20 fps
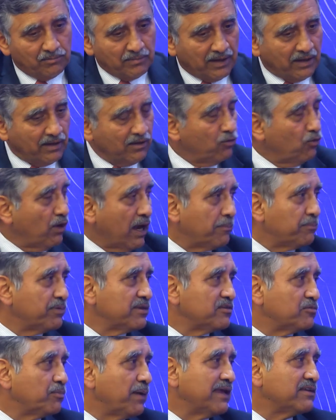who happens
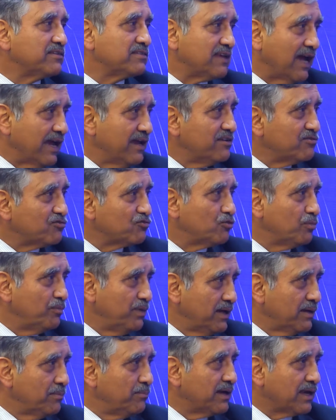by size to be
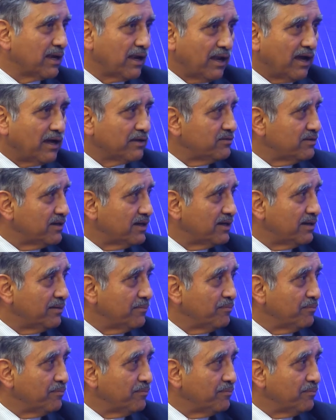a bit larger,